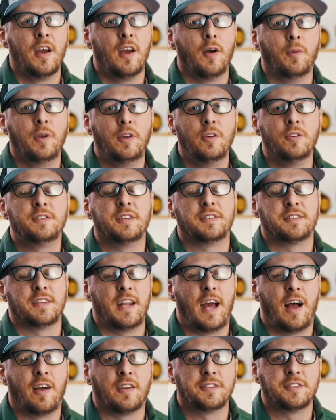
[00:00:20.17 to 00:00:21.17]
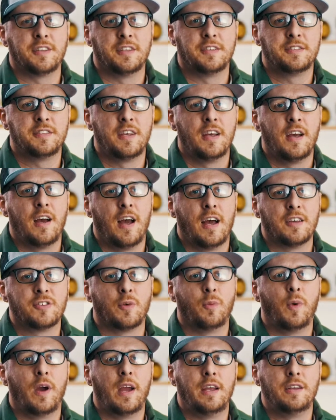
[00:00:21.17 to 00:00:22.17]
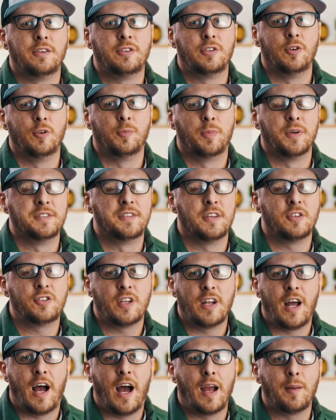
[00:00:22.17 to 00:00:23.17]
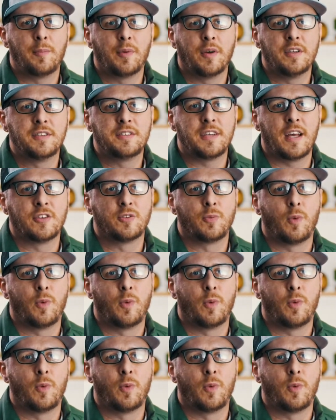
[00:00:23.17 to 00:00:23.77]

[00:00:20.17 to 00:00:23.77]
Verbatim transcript: We use this analysis as a way to position hybrids as